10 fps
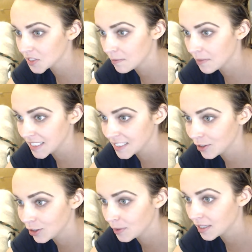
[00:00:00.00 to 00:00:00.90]
amazing
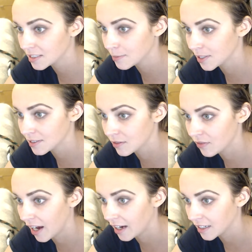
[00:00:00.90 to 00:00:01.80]
hooping experience you've
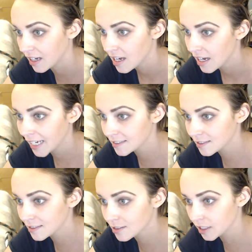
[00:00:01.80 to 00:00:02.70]
had?
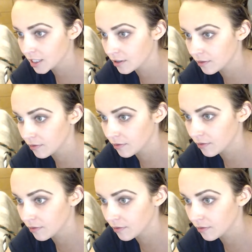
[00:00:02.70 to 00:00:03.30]
It's totally good for